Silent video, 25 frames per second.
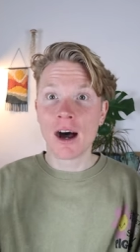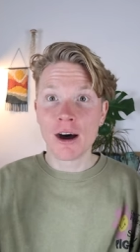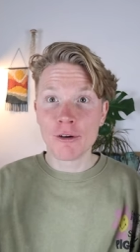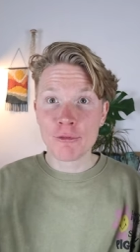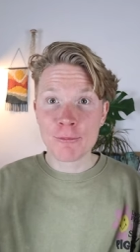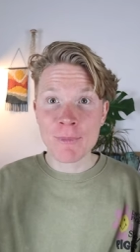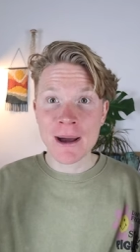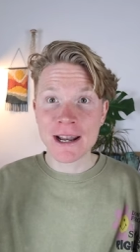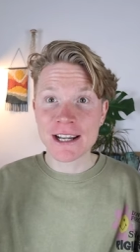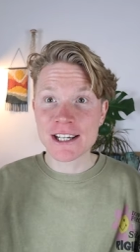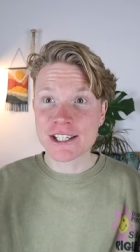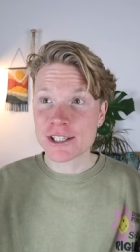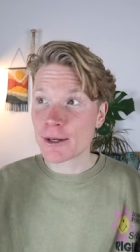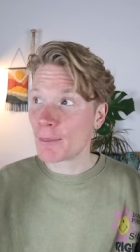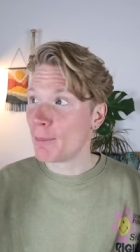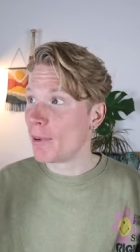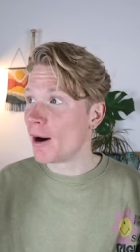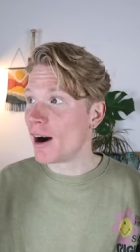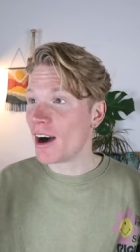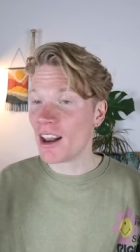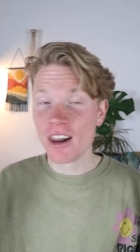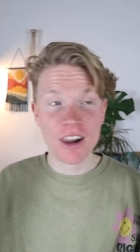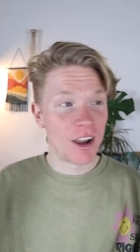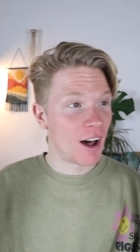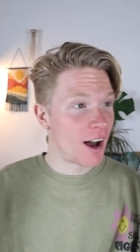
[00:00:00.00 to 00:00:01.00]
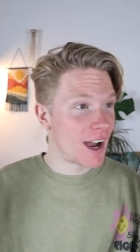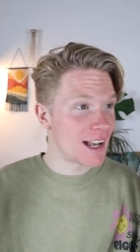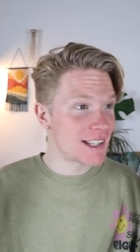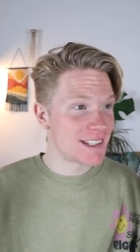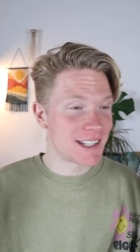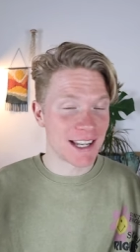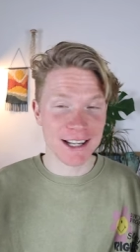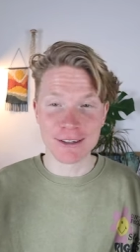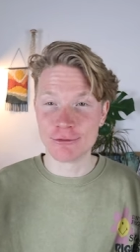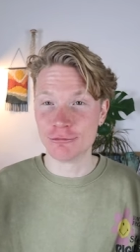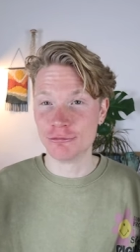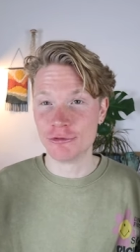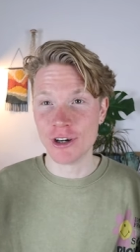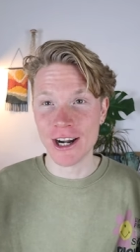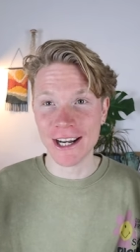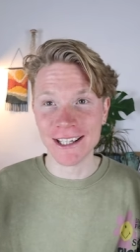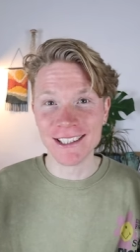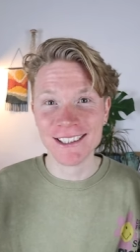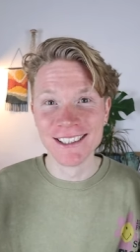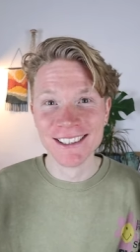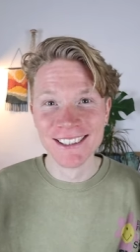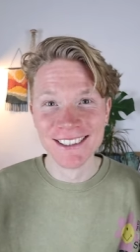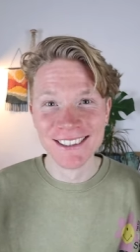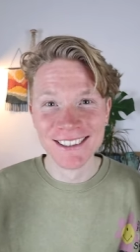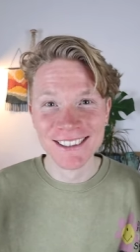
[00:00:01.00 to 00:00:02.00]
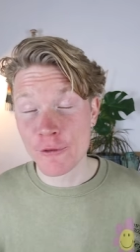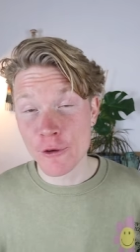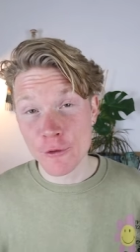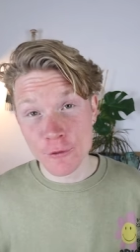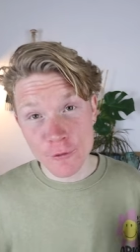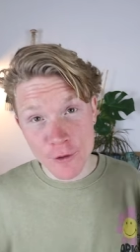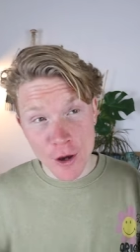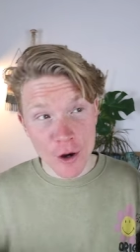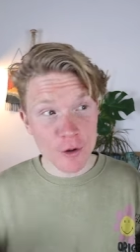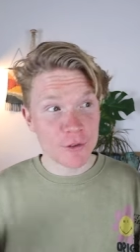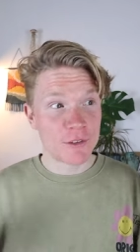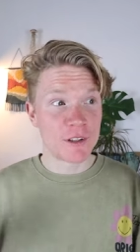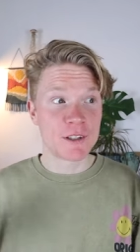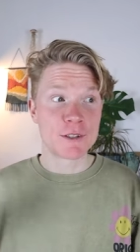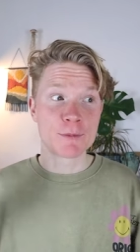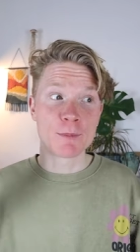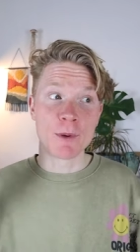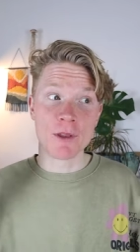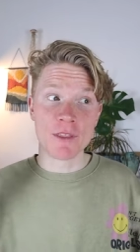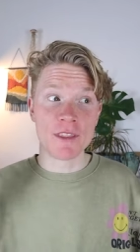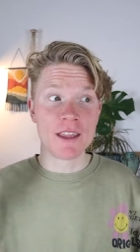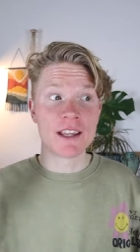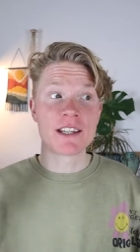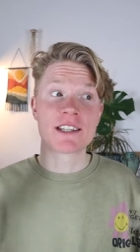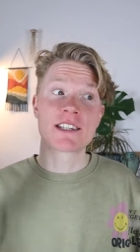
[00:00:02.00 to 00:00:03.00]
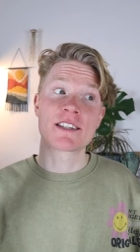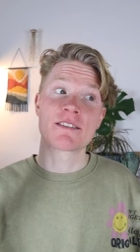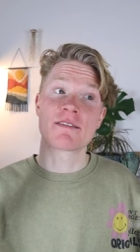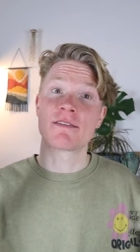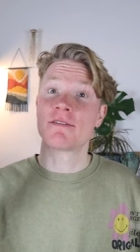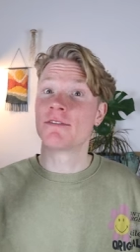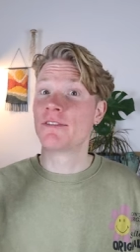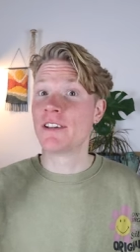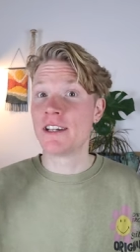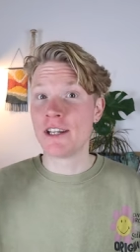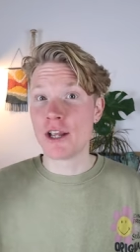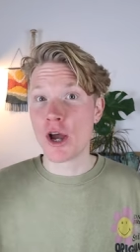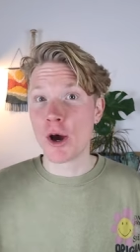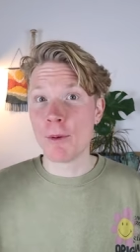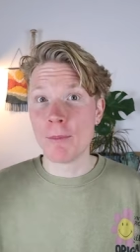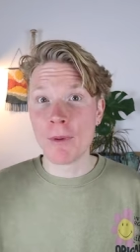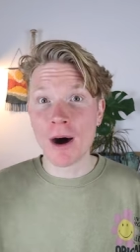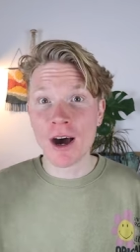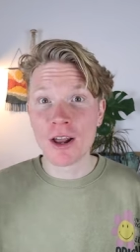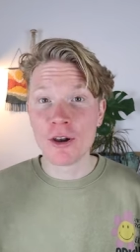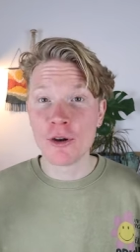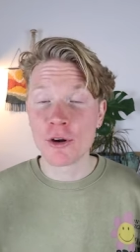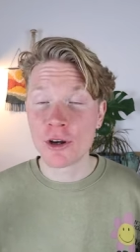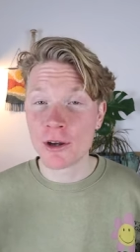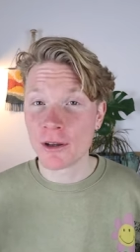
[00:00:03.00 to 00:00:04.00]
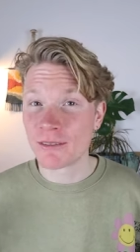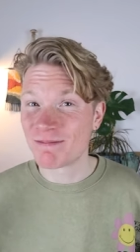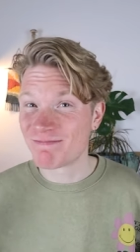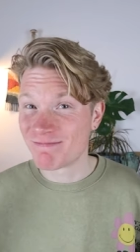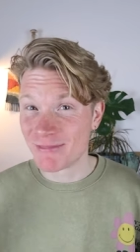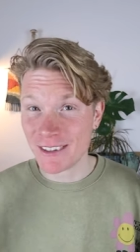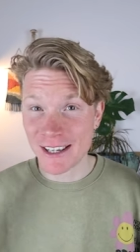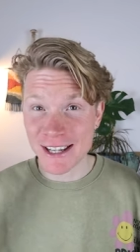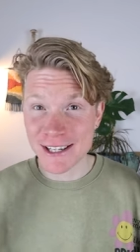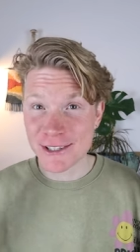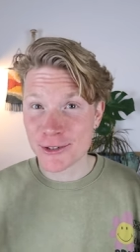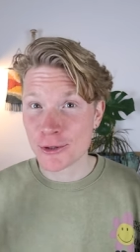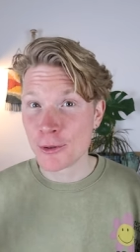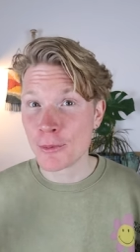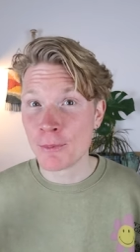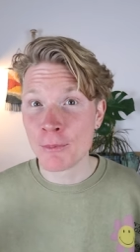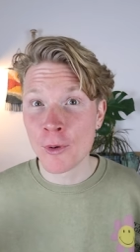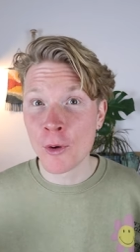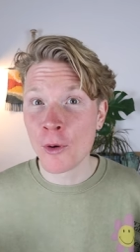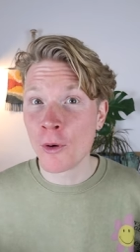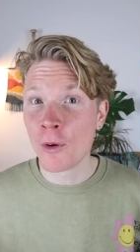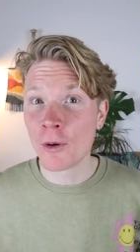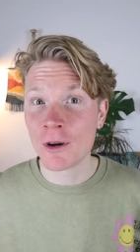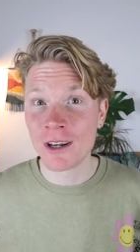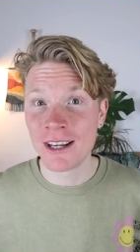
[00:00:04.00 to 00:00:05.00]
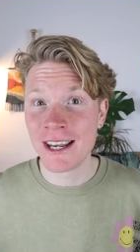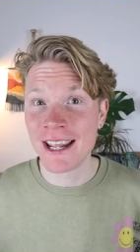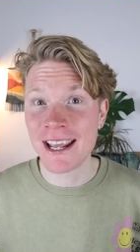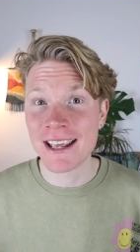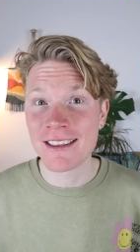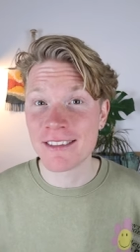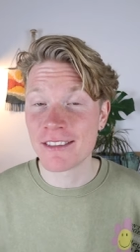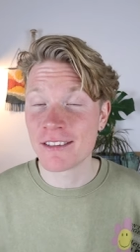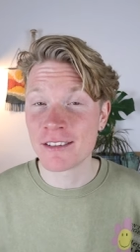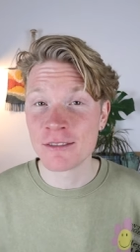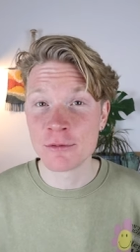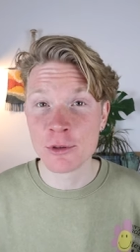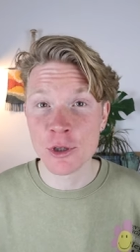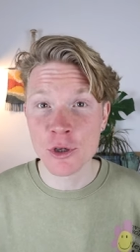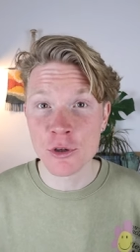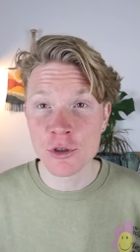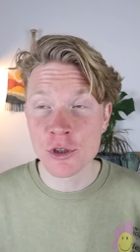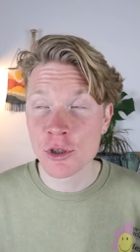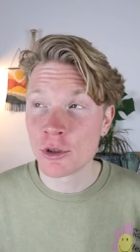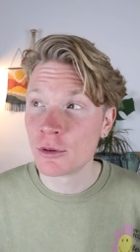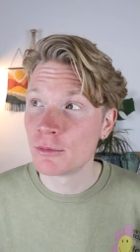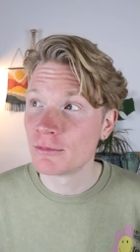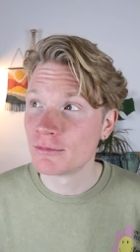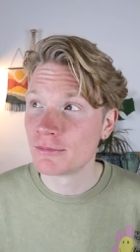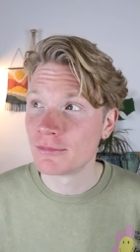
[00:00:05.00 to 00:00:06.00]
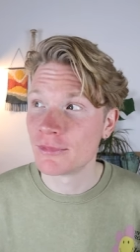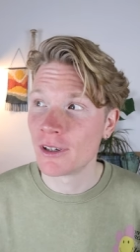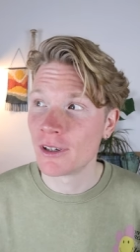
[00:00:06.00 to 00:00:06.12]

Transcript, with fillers: I've managed to buy a lighting rig. I don't know if you've noticed, but this video might look a little more lit than usual.